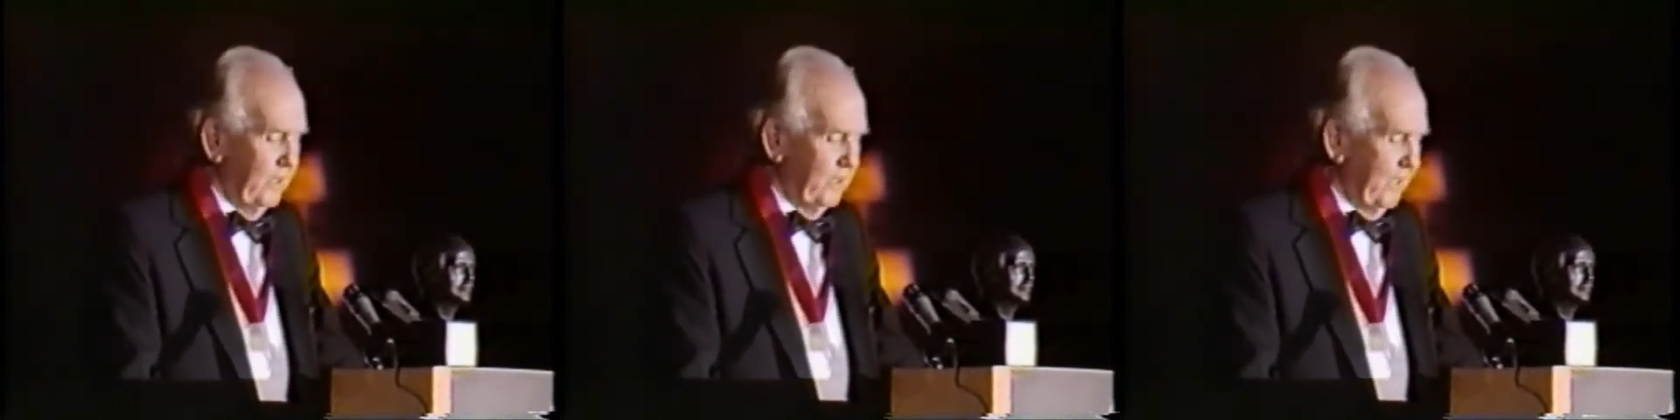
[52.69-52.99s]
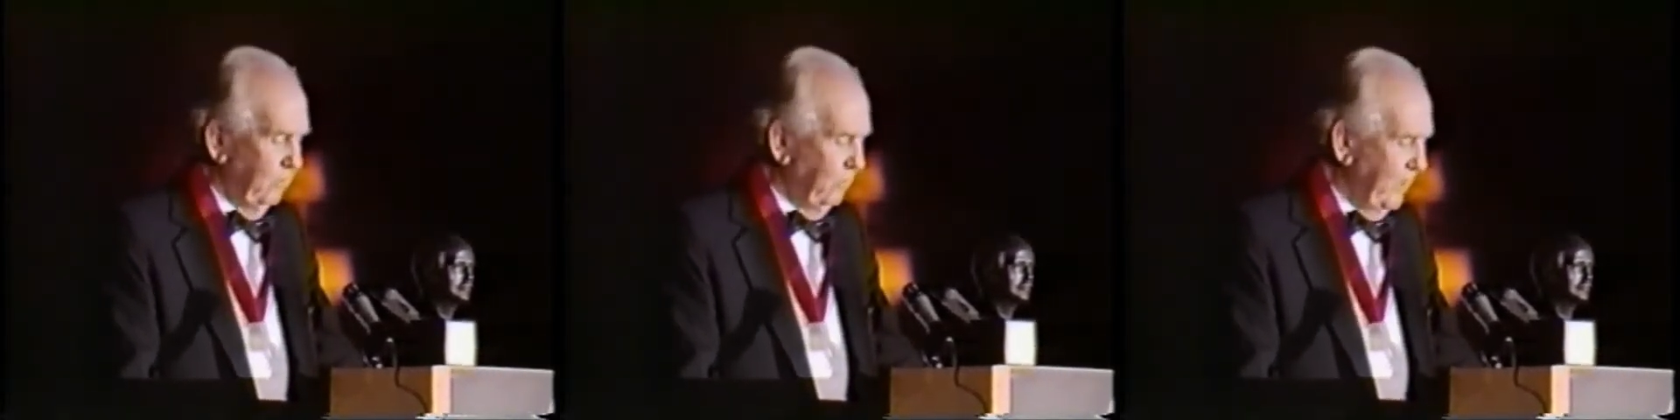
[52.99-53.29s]
she
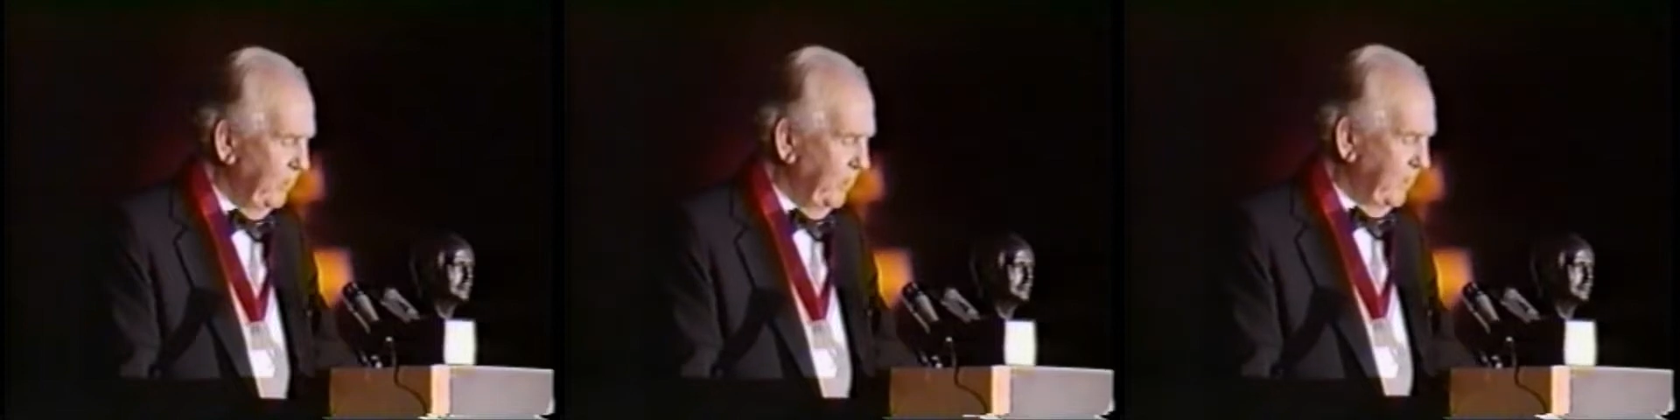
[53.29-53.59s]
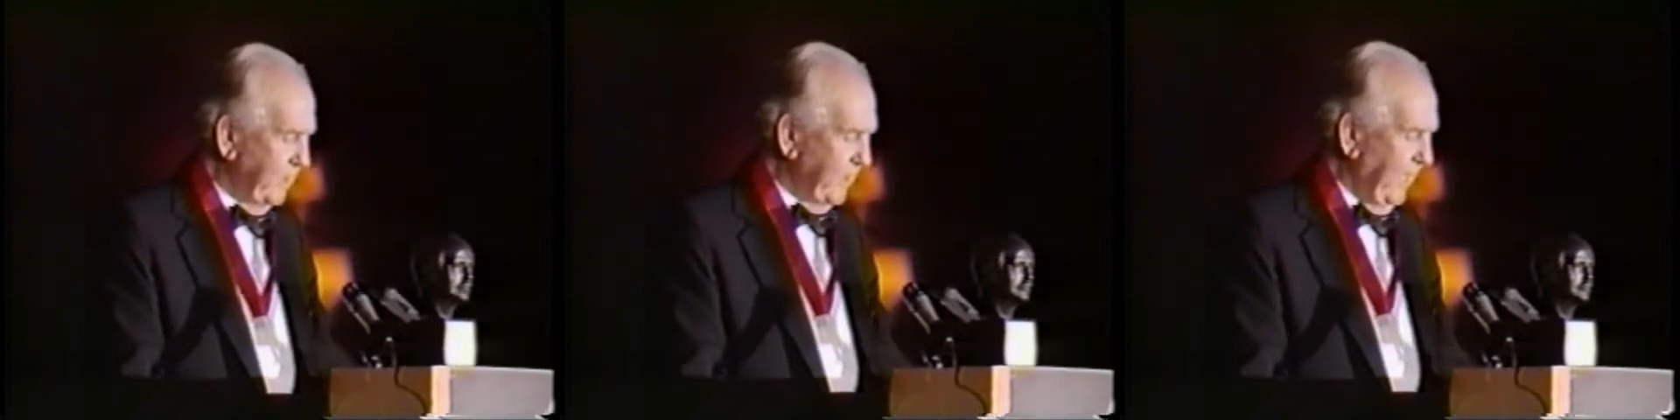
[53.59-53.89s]
said, Wayne,
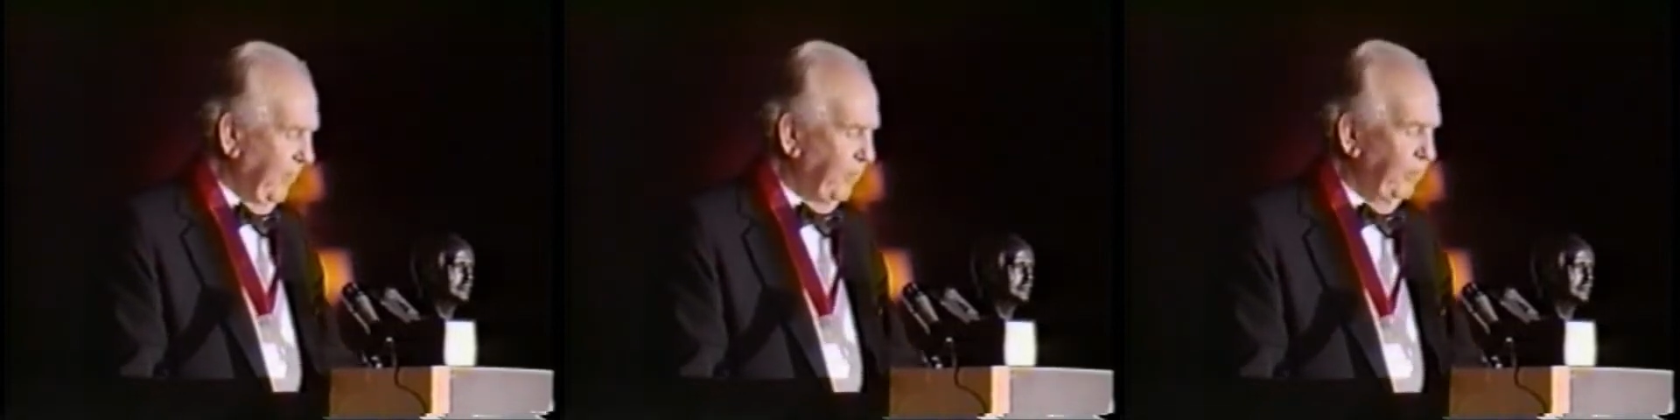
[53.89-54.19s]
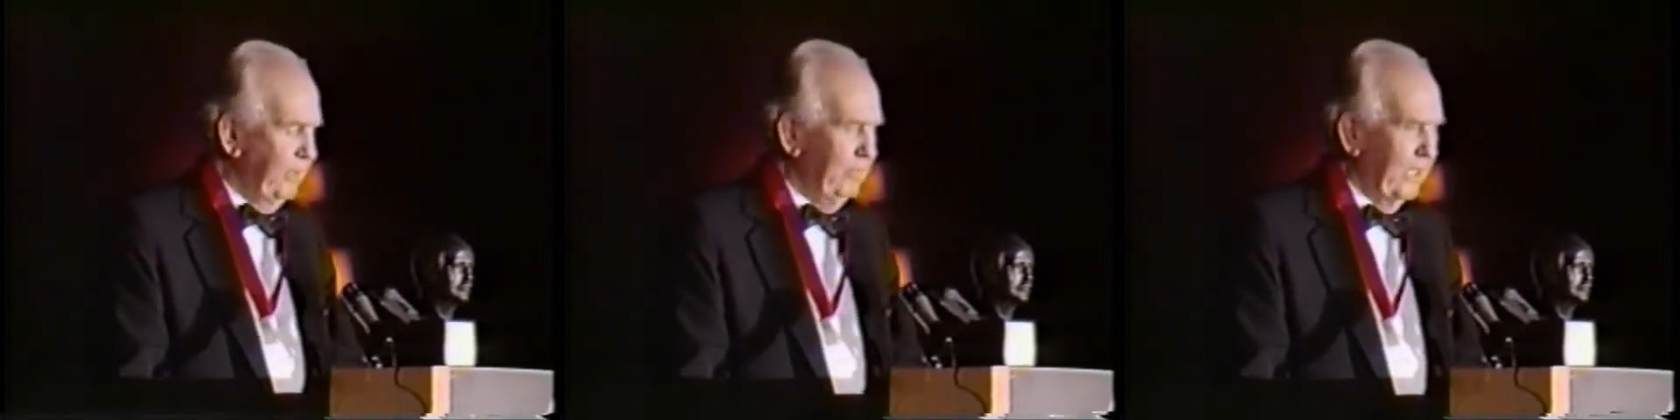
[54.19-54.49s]
you just
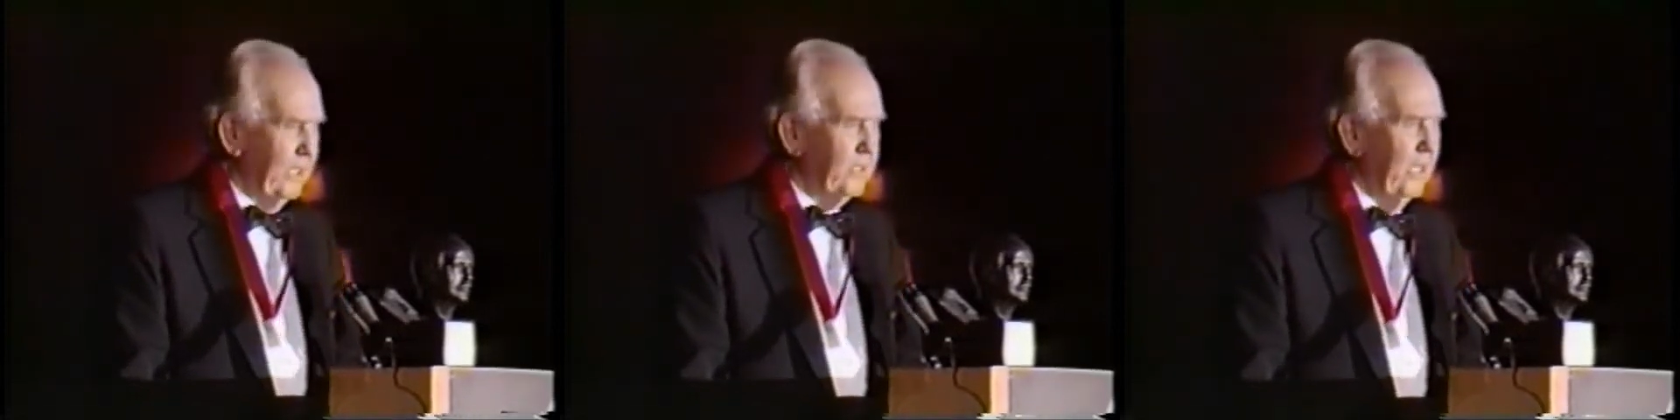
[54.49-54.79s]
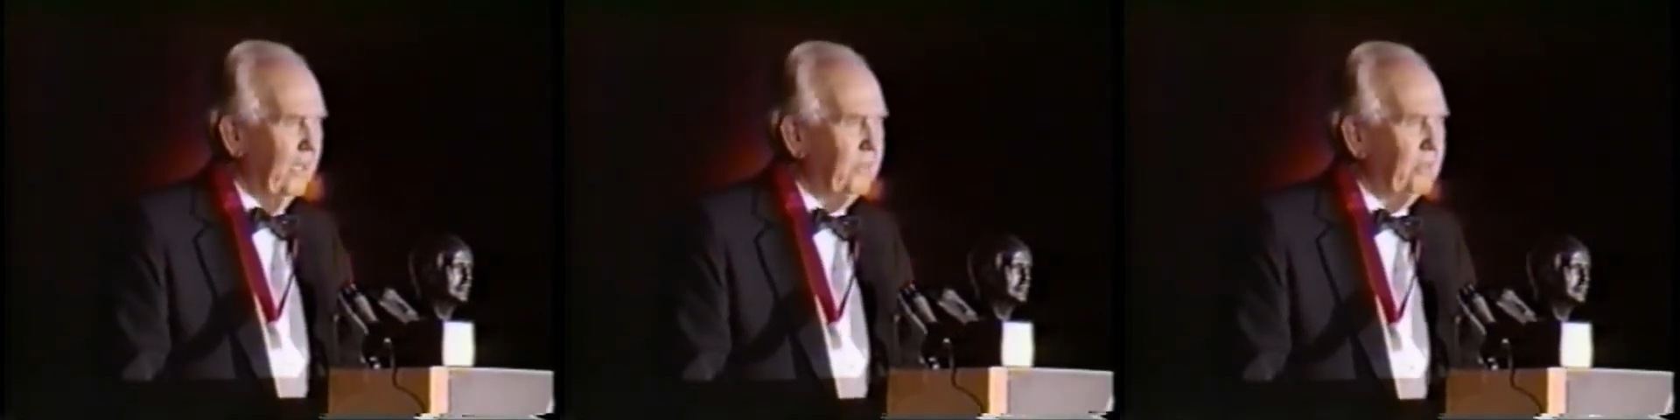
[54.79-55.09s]
got three
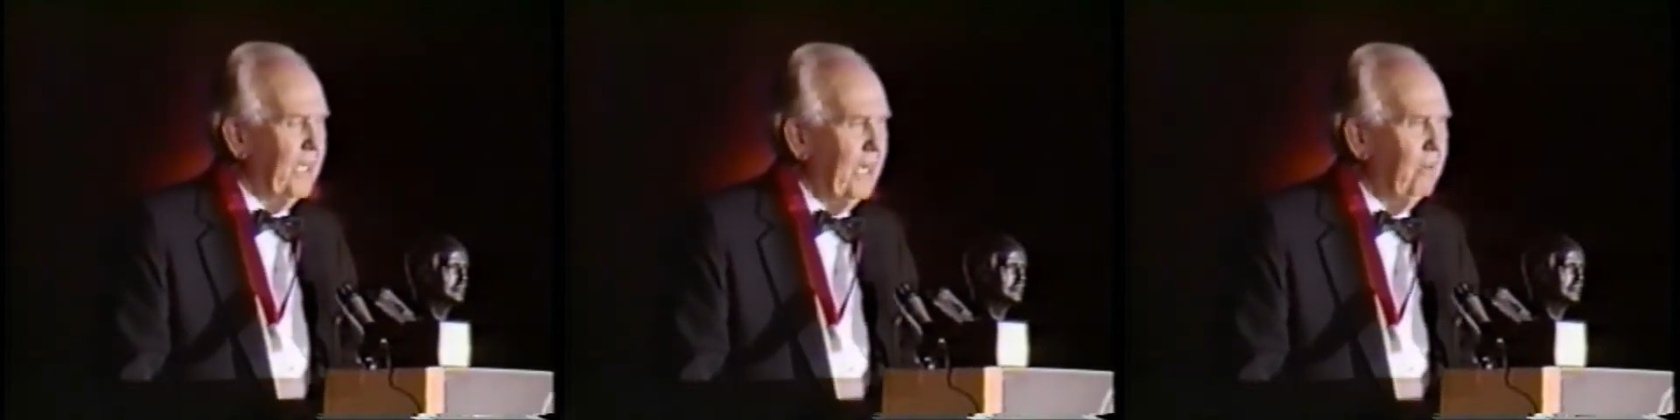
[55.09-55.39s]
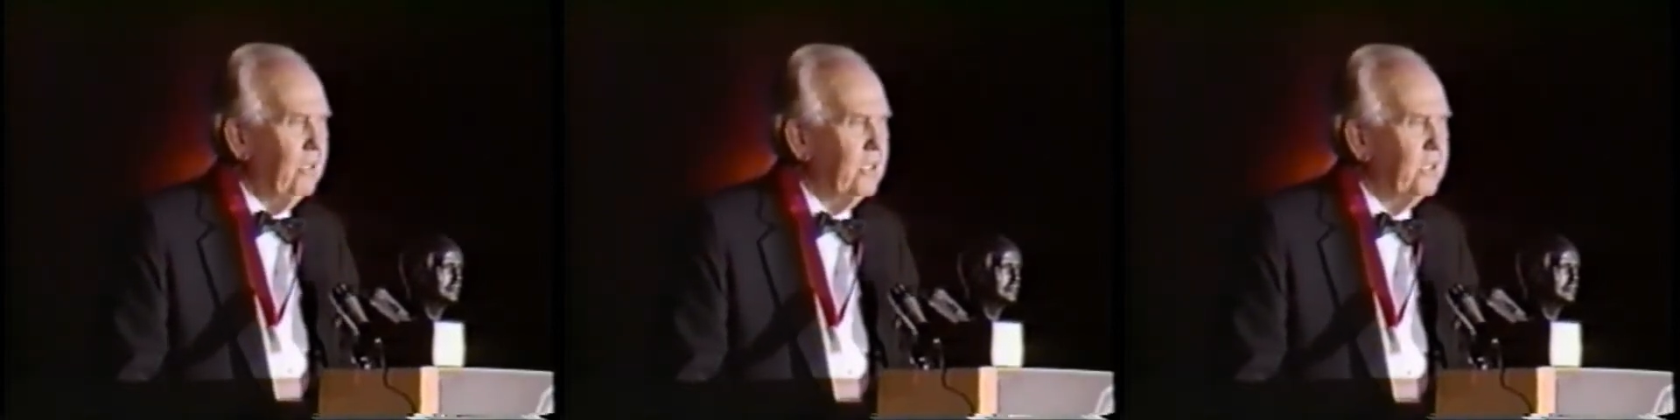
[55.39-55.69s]
minutes, not three
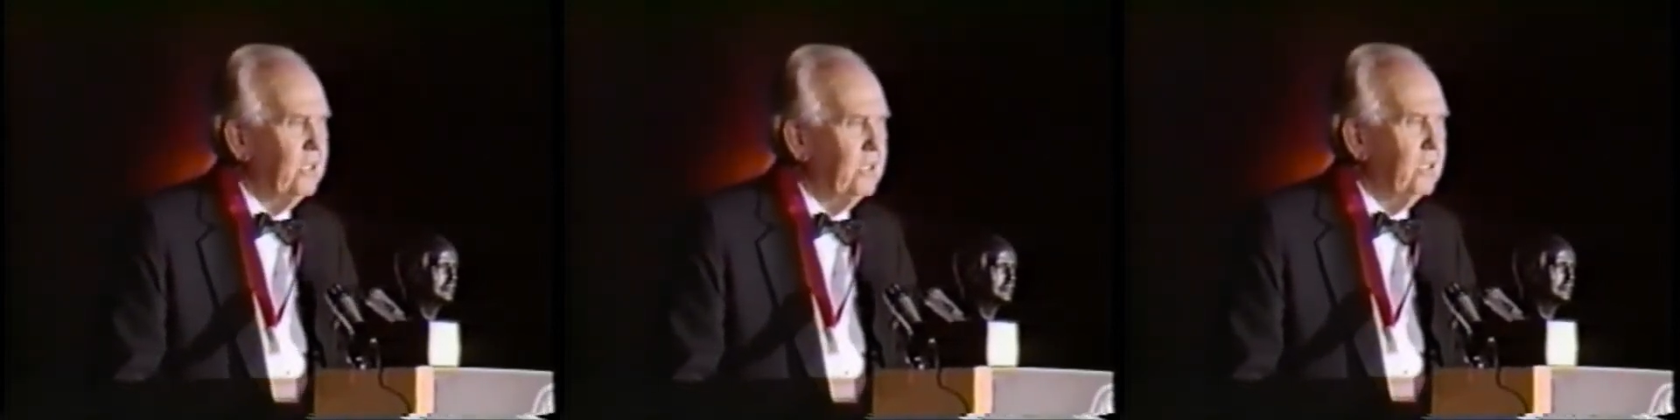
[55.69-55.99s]
hours.